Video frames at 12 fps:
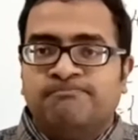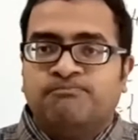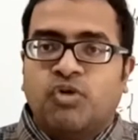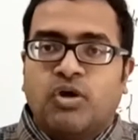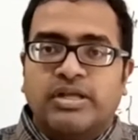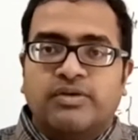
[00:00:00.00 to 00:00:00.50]

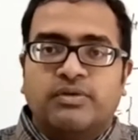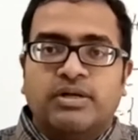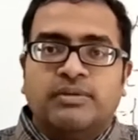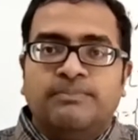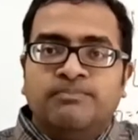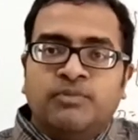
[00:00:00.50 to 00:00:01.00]
not
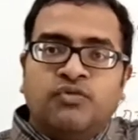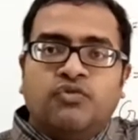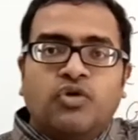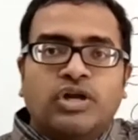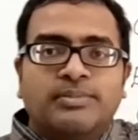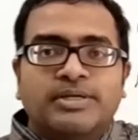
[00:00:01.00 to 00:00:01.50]
equal,
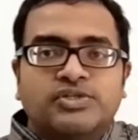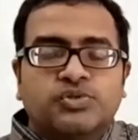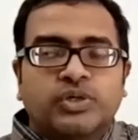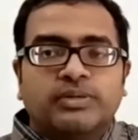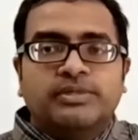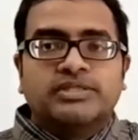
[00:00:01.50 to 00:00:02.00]
4 elements,
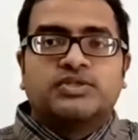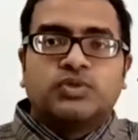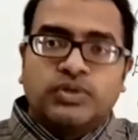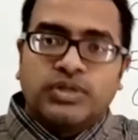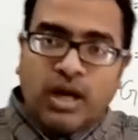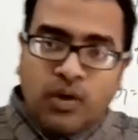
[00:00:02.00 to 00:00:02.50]
2 elements.
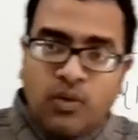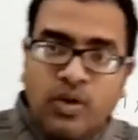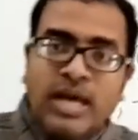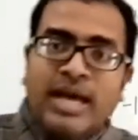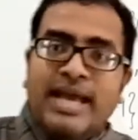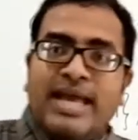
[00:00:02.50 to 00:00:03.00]
So now
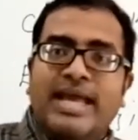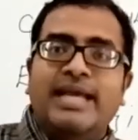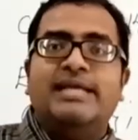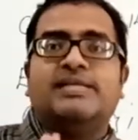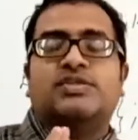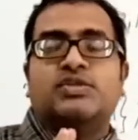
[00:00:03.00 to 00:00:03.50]

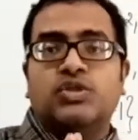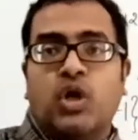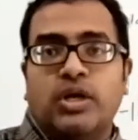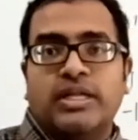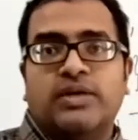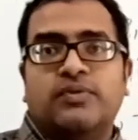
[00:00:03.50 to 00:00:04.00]
A is
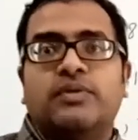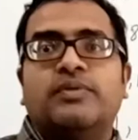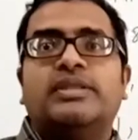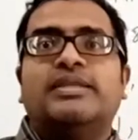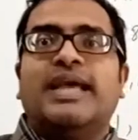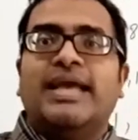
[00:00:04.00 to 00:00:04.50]
not equal
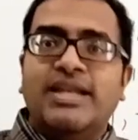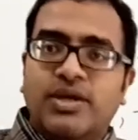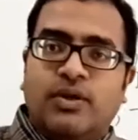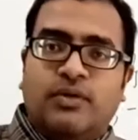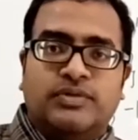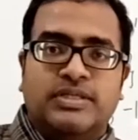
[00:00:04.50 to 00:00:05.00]
with
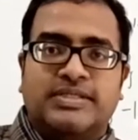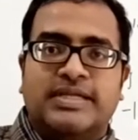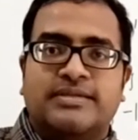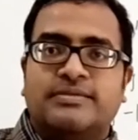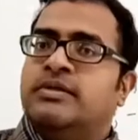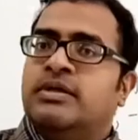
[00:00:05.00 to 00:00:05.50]
any of the
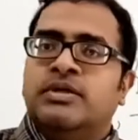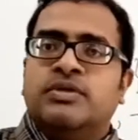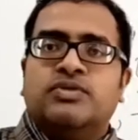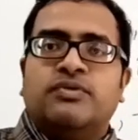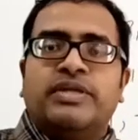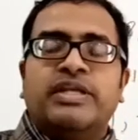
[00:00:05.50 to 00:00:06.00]
sets,
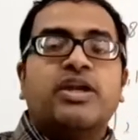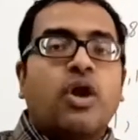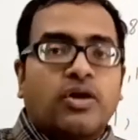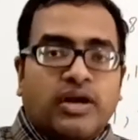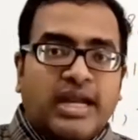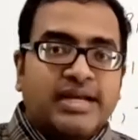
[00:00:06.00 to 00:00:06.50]
so we need
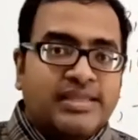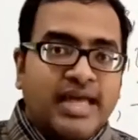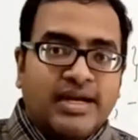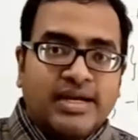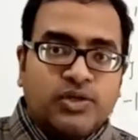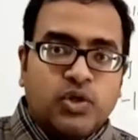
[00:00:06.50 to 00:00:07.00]
not write
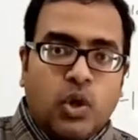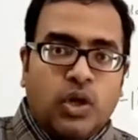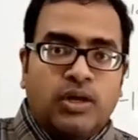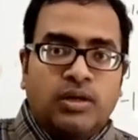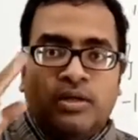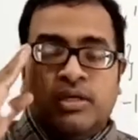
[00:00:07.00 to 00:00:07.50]
that at
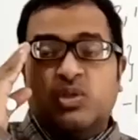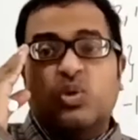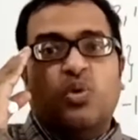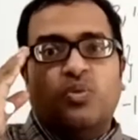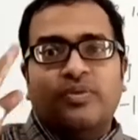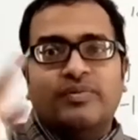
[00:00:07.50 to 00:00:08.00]
all.
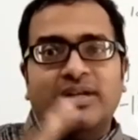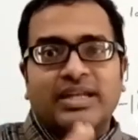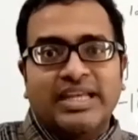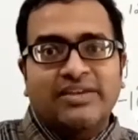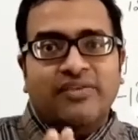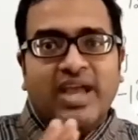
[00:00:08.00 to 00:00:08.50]
So we will
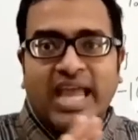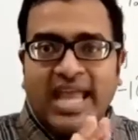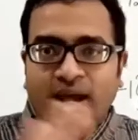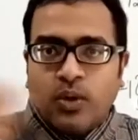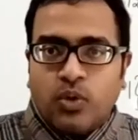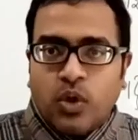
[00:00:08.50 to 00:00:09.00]
leave
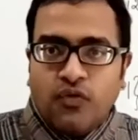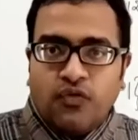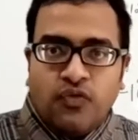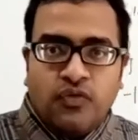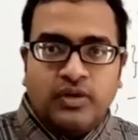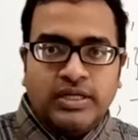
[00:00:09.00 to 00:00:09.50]
A out of
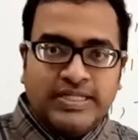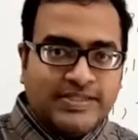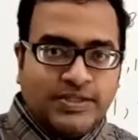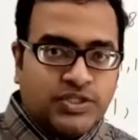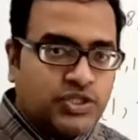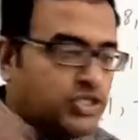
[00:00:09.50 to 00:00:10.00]

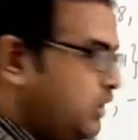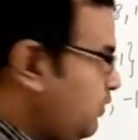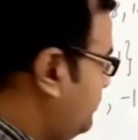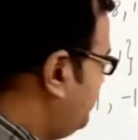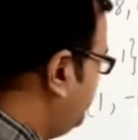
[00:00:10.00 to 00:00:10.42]
discussion now.